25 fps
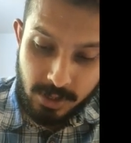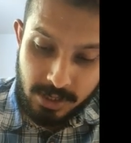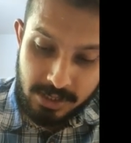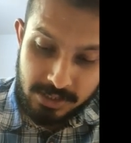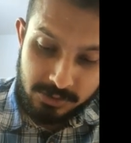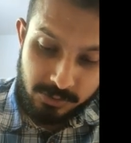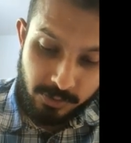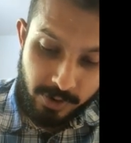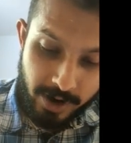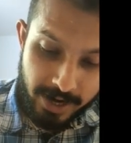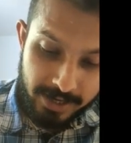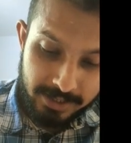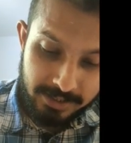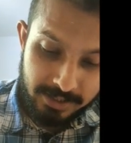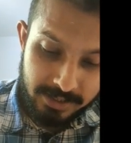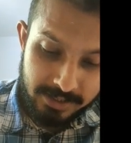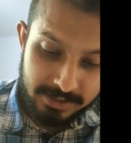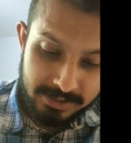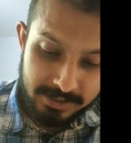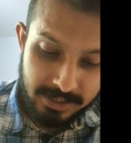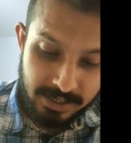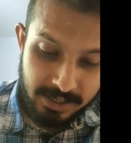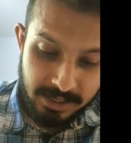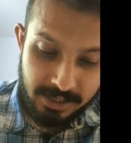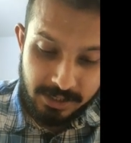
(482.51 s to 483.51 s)
So at the
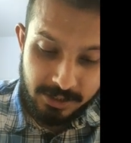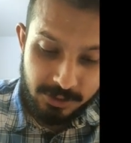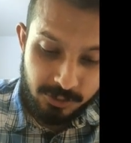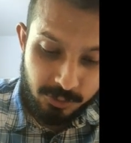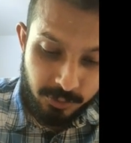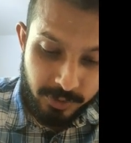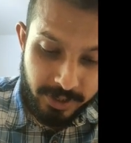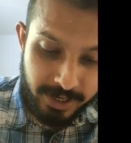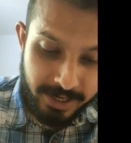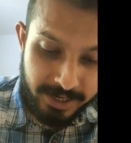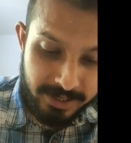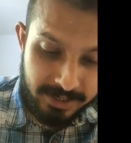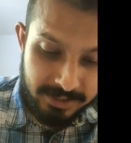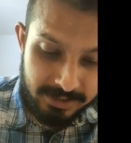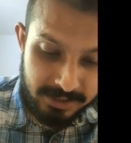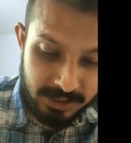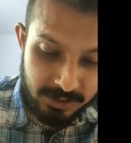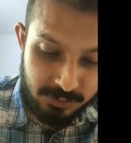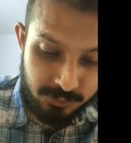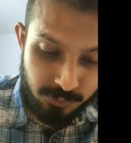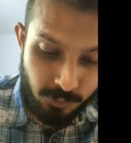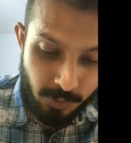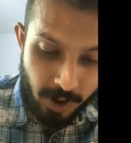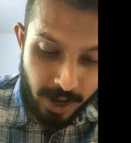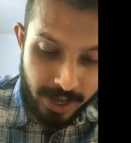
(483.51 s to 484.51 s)
result you get
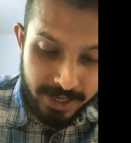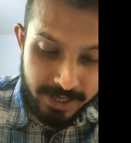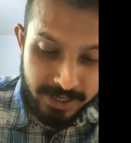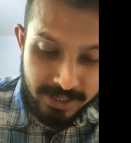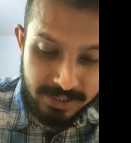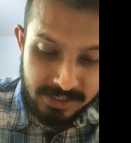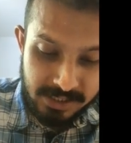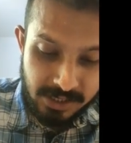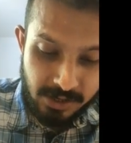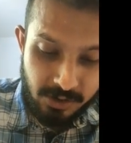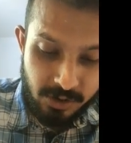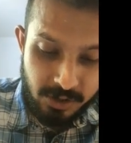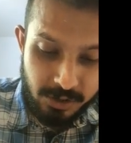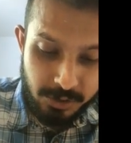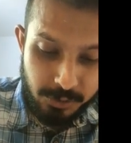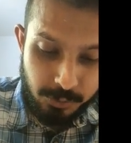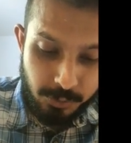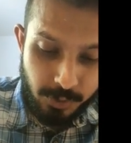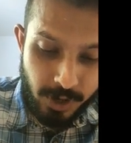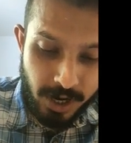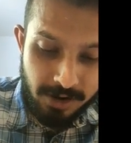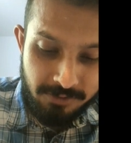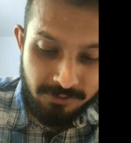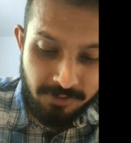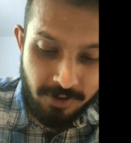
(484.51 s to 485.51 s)
this y is equal
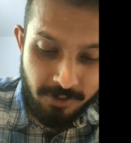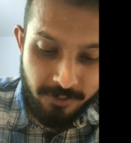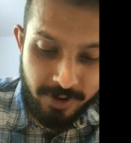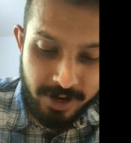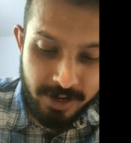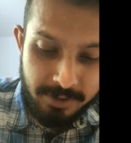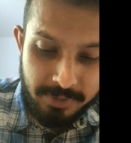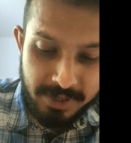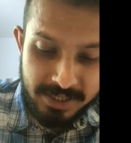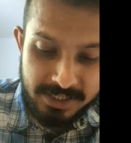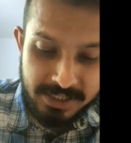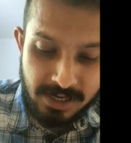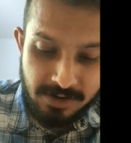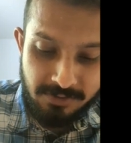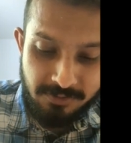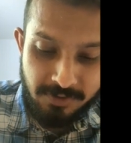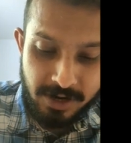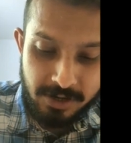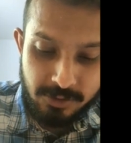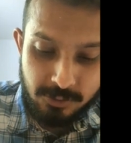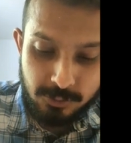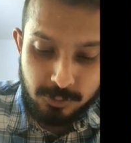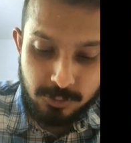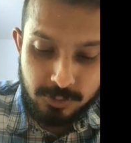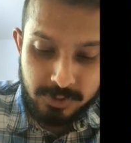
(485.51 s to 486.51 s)
to alpha 1 plus alpha
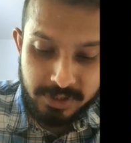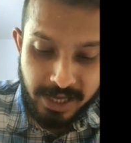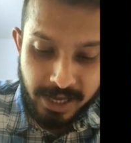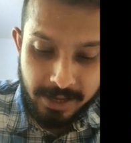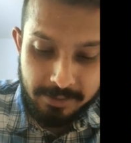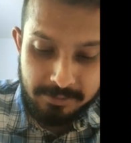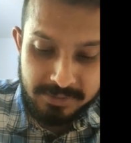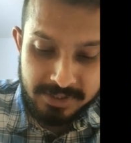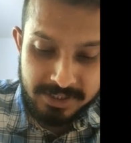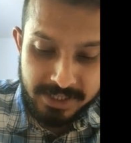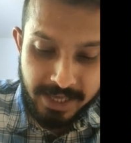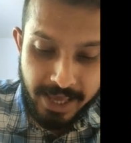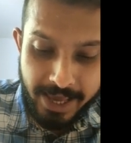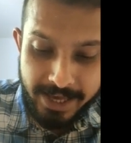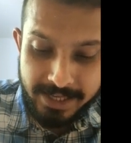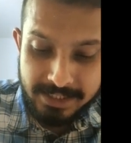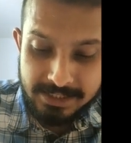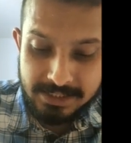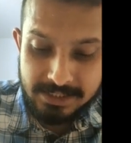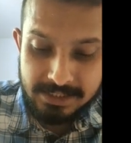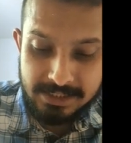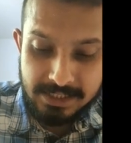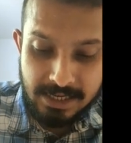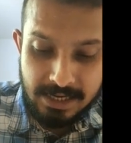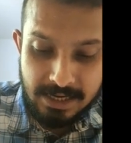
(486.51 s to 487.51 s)
2 times
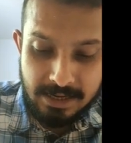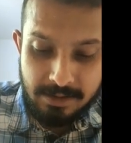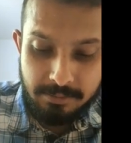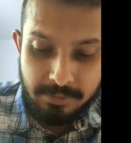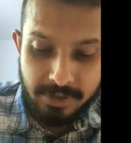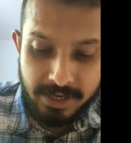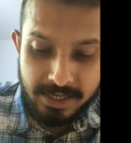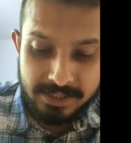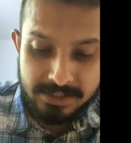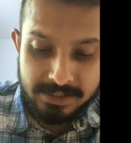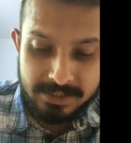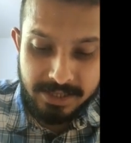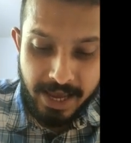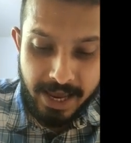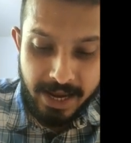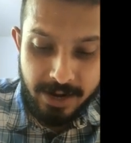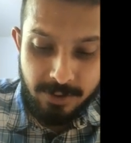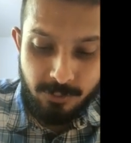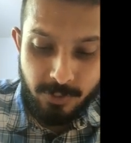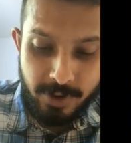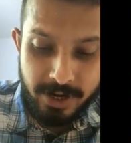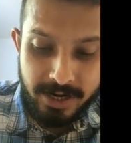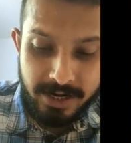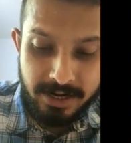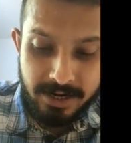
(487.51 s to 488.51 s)
x plus
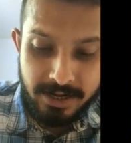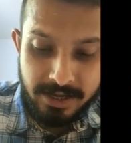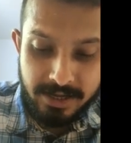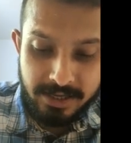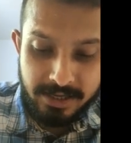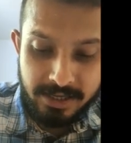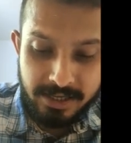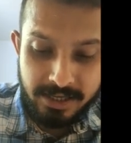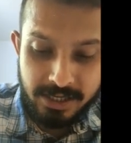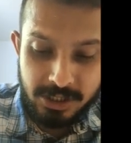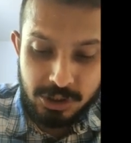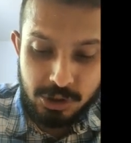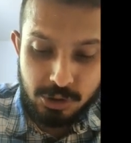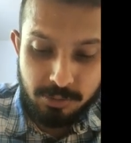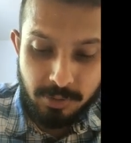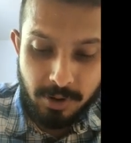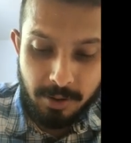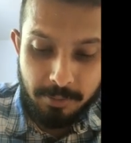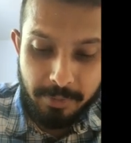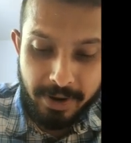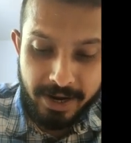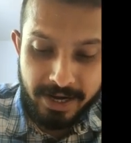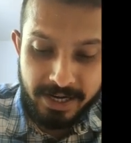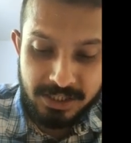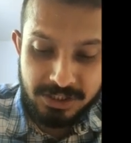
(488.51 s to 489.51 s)
n1 e raised to power
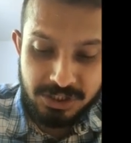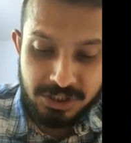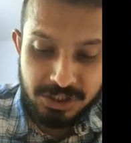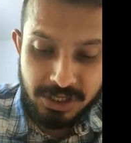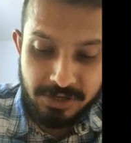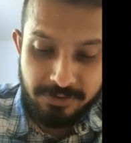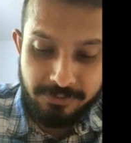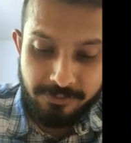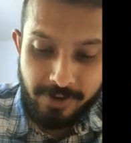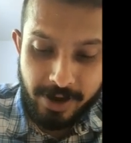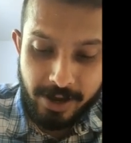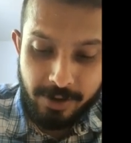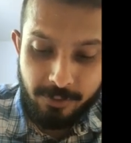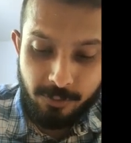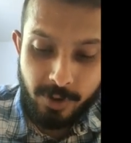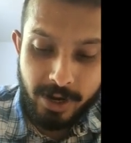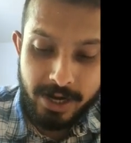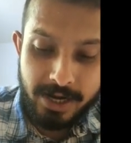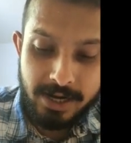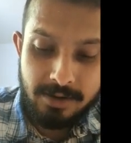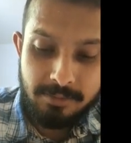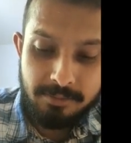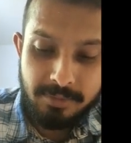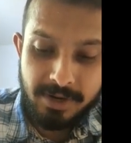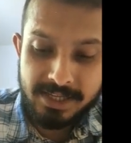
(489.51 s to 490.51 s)
minus j phi
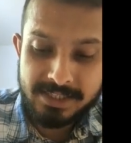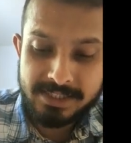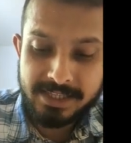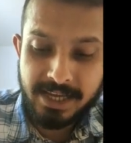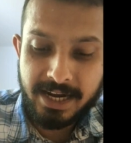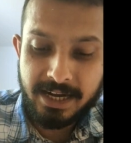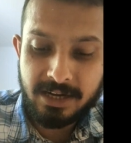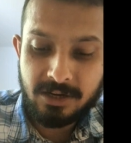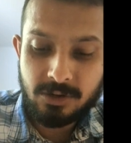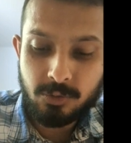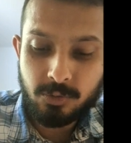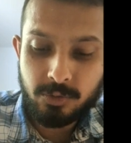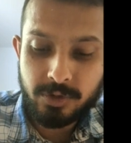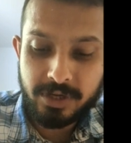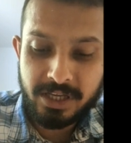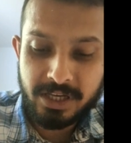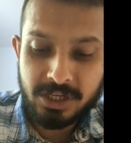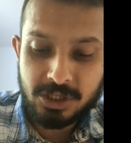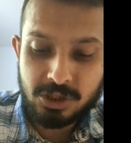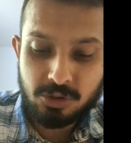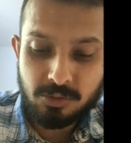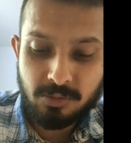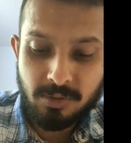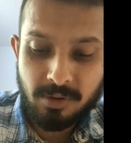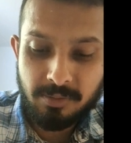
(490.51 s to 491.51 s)
1 plus n2 e
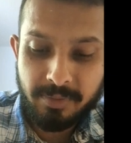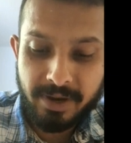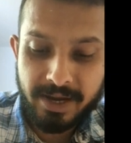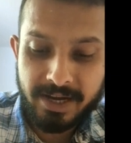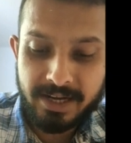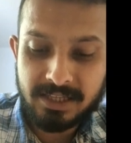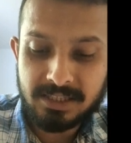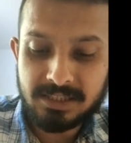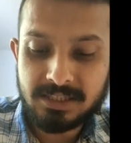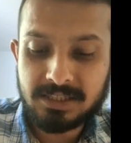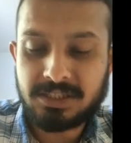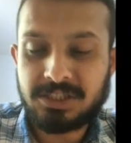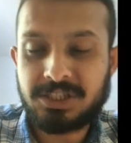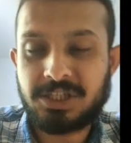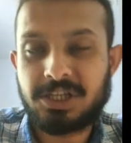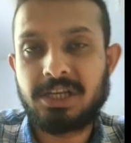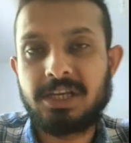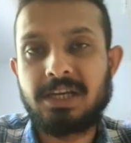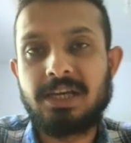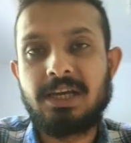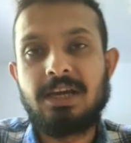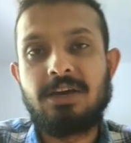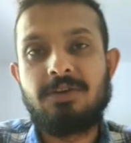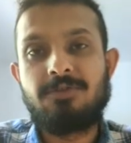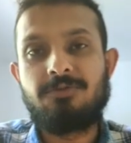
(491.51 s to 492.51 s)
raised to power minus
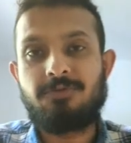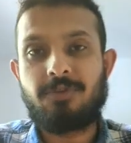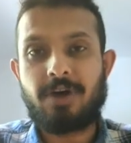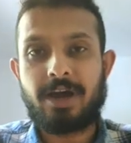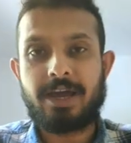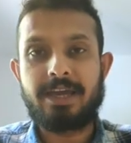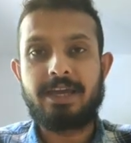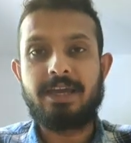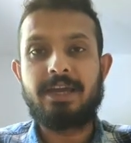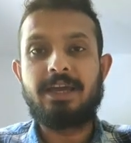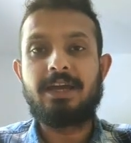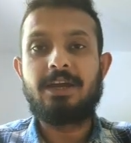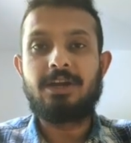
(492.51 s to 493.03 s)
j phi